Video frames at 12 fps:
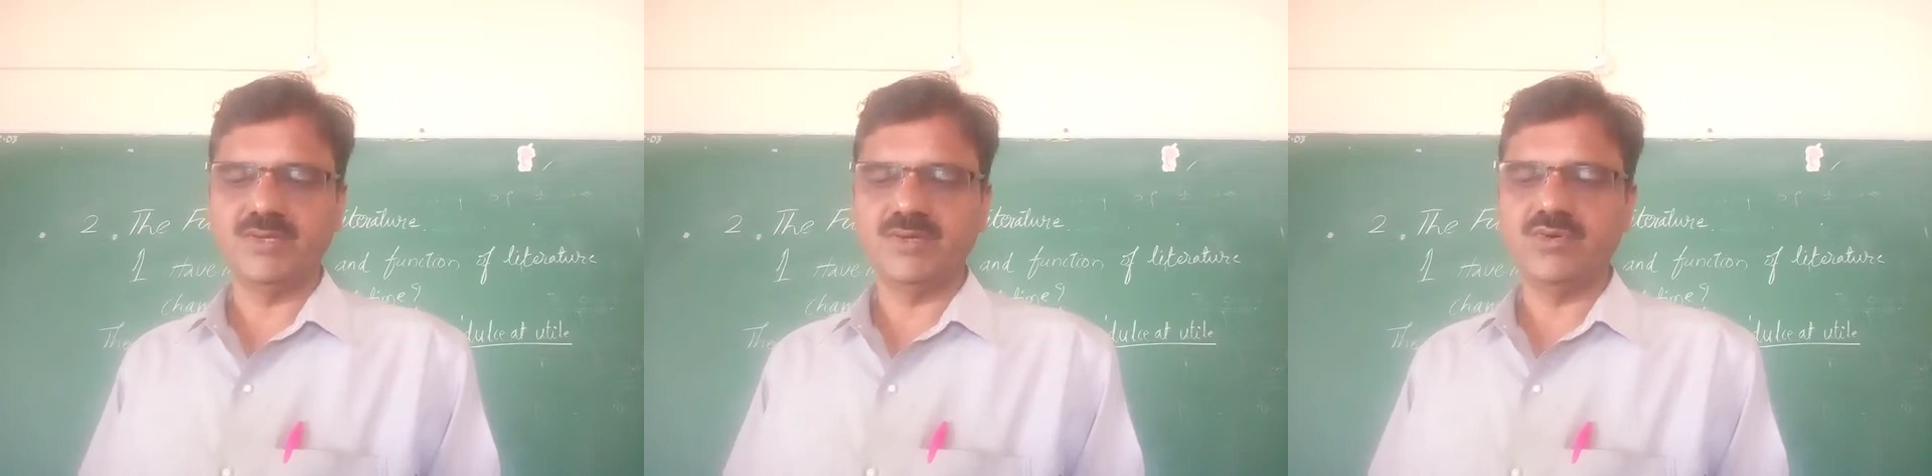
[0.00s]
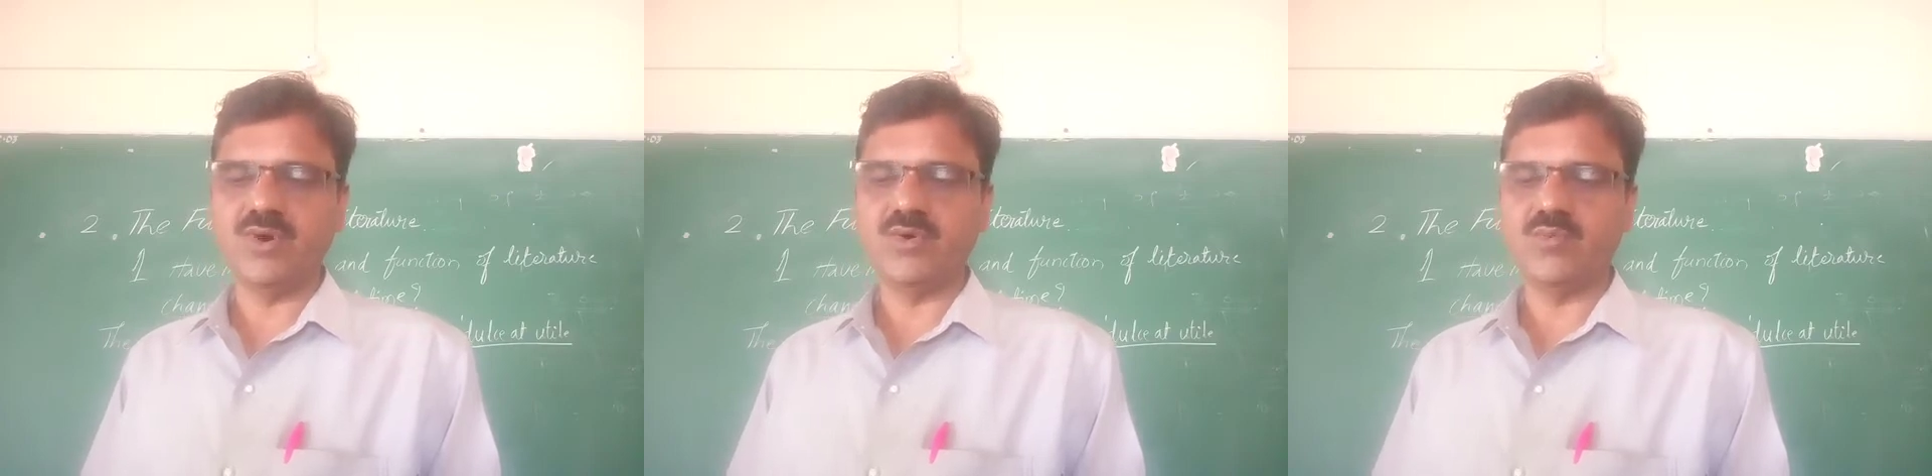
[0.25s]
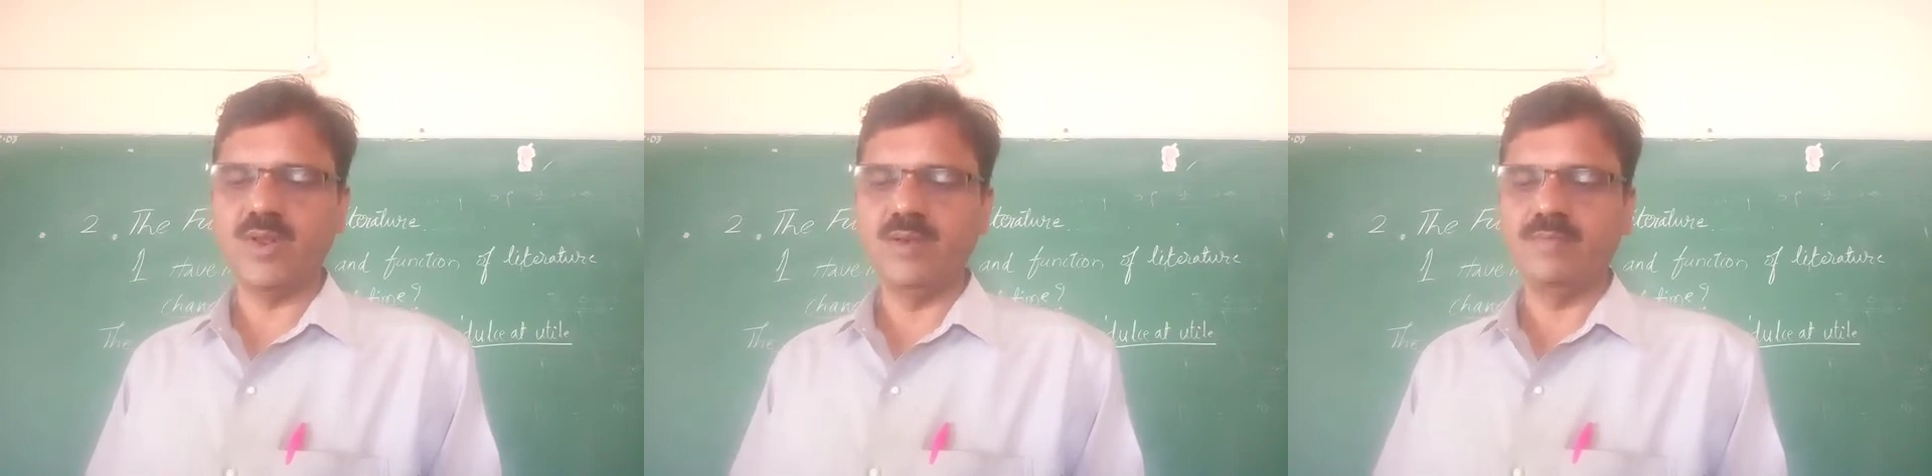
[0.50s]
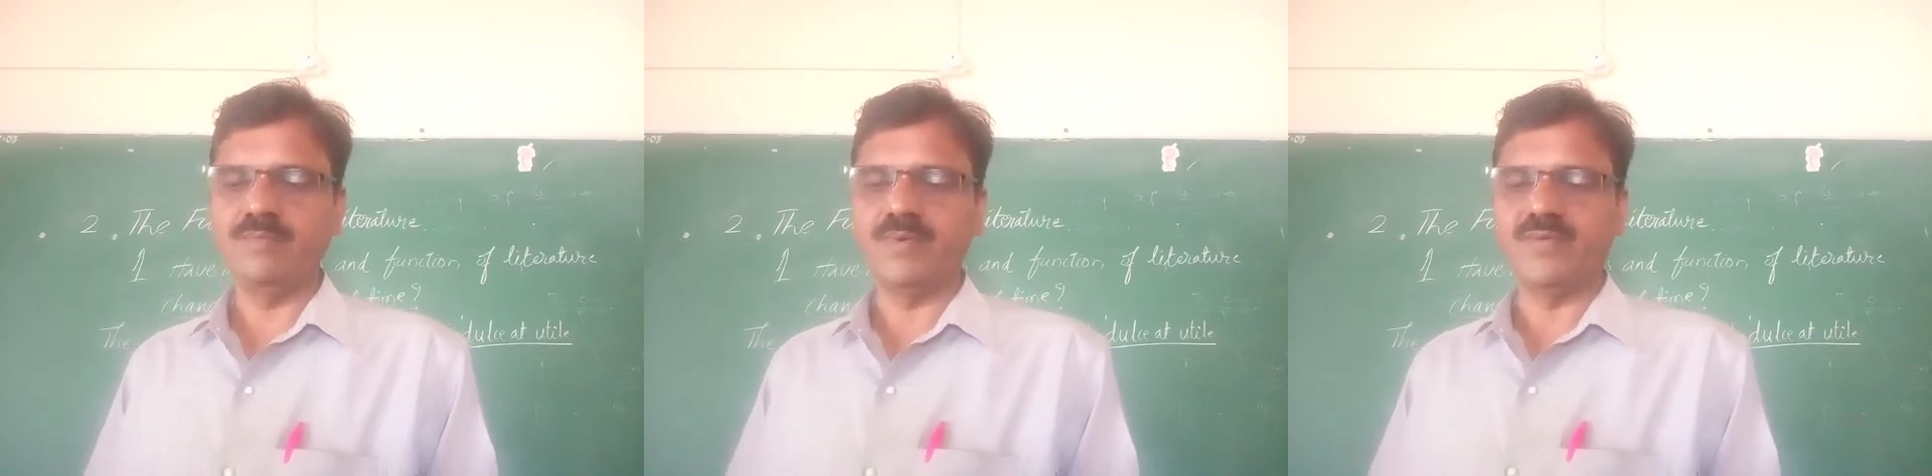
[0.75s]
not
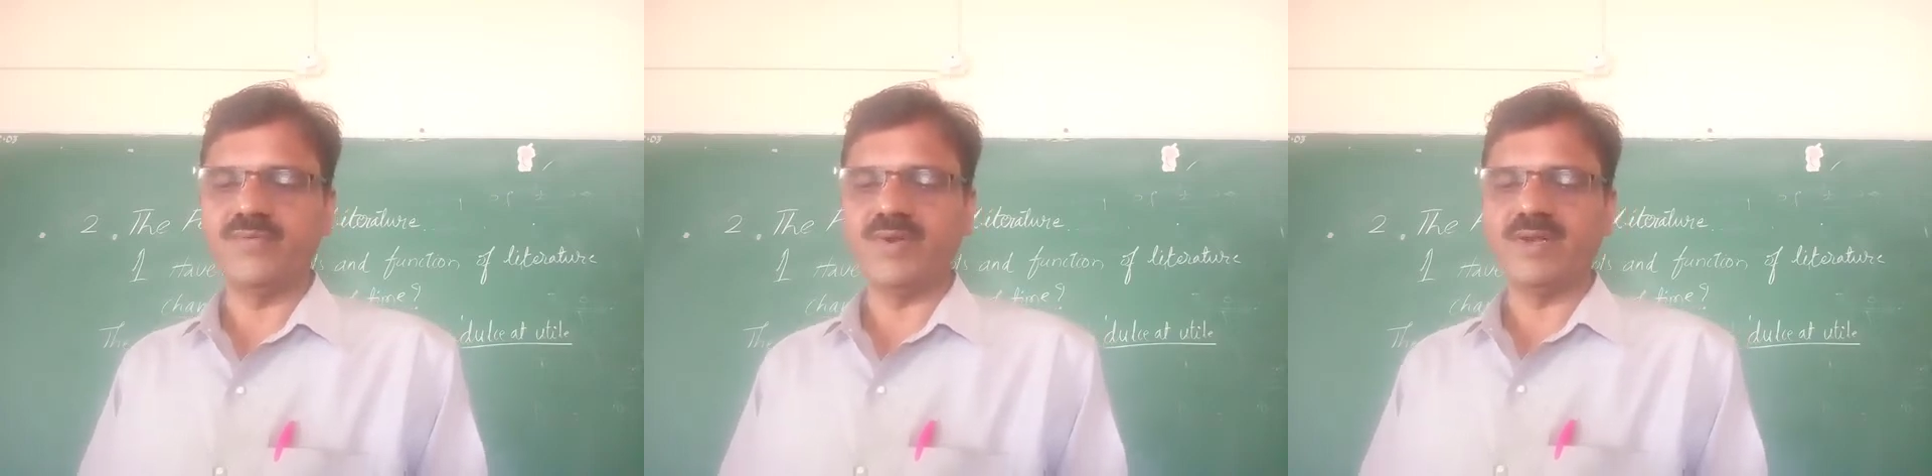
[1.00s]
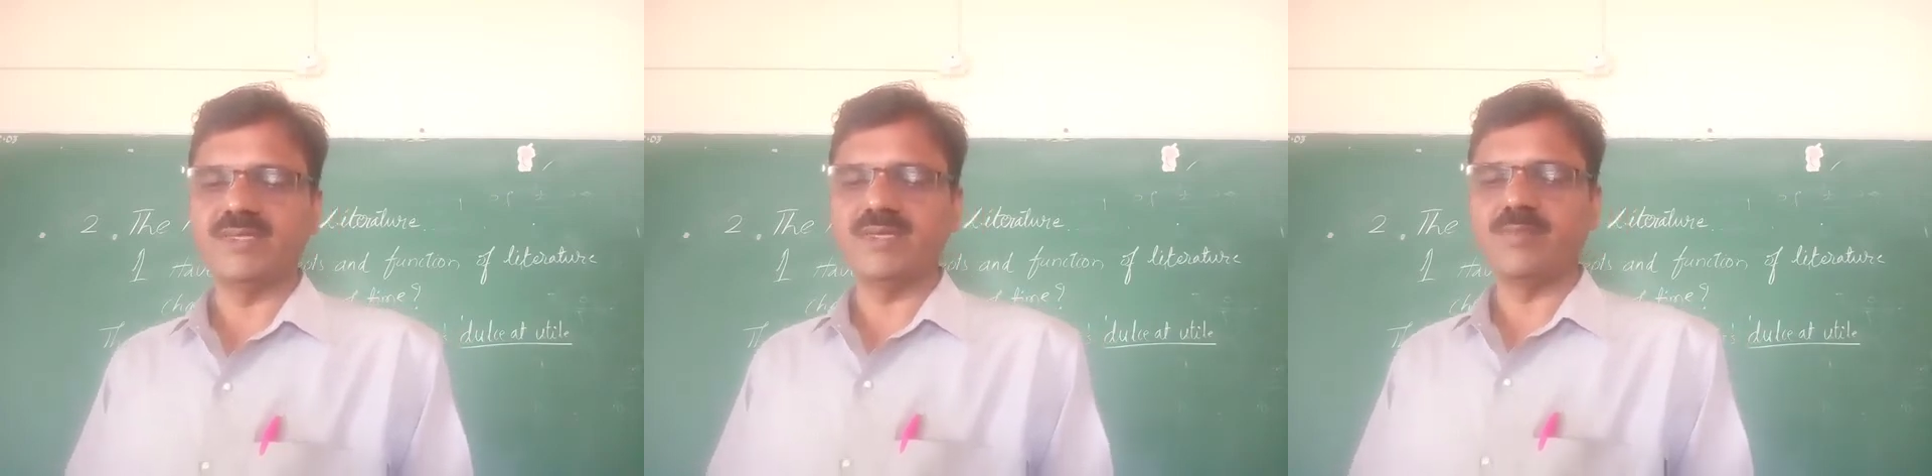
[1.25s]
one preference